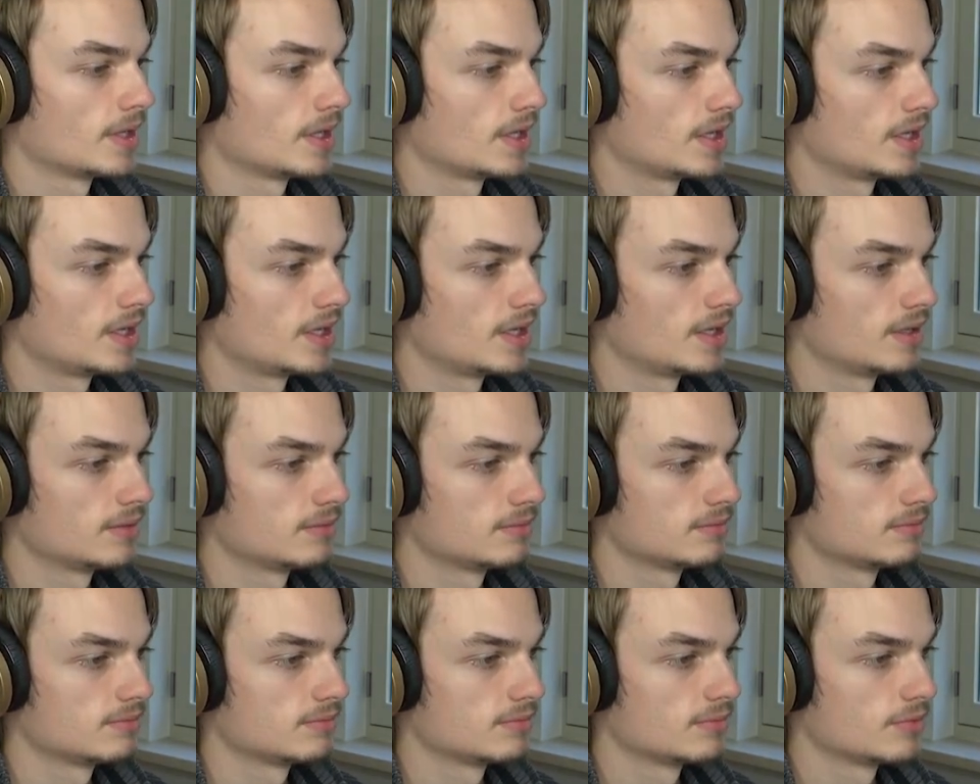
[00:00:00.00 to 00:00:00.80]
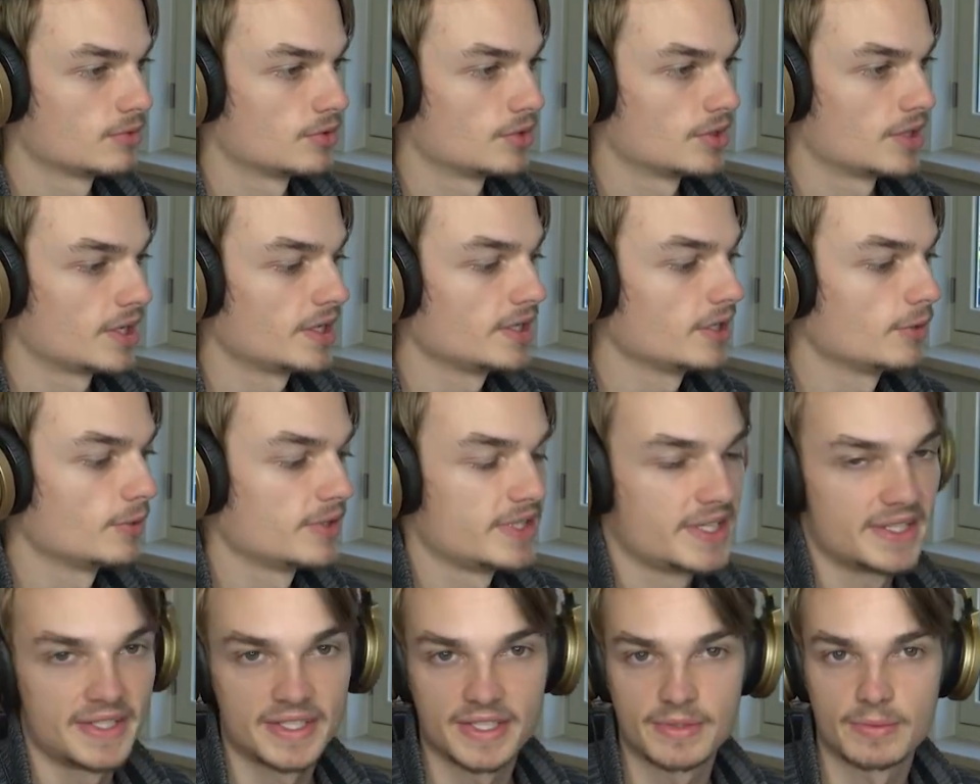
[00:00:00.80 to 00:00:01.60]
I know we
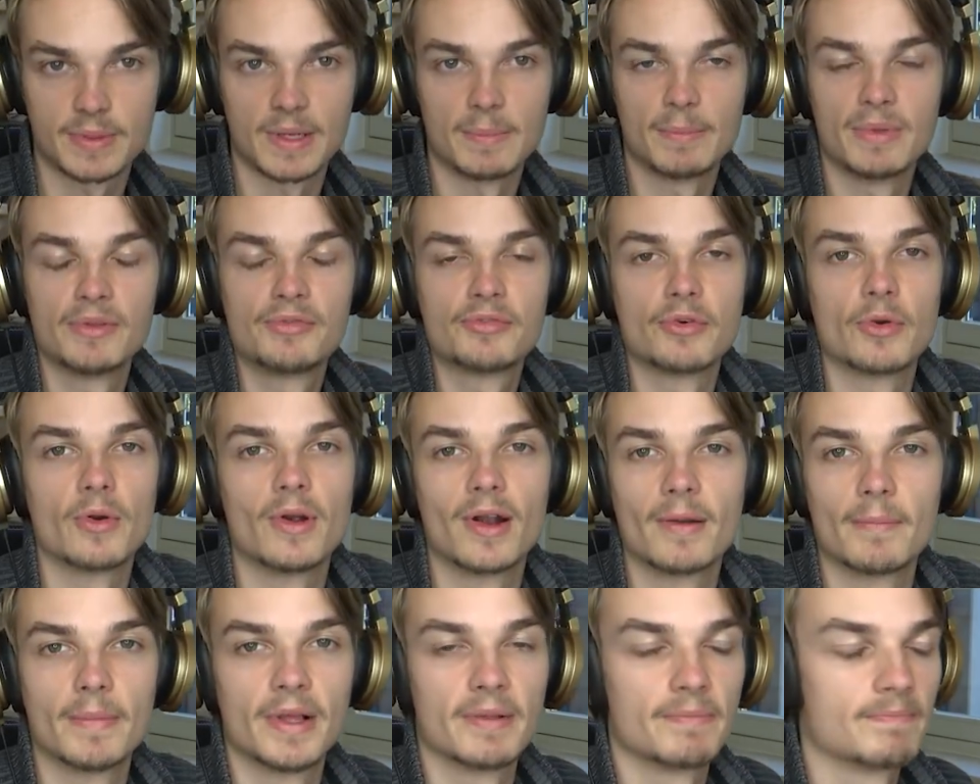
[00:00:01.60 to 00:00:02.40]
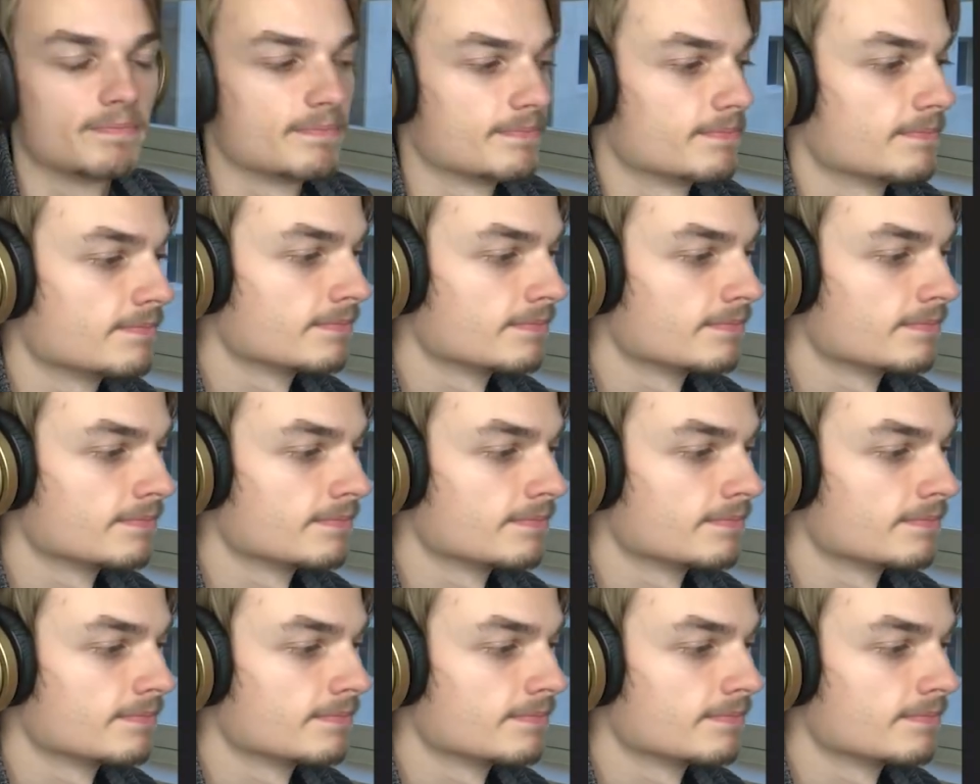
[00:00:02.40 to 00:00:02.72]
did this one before, but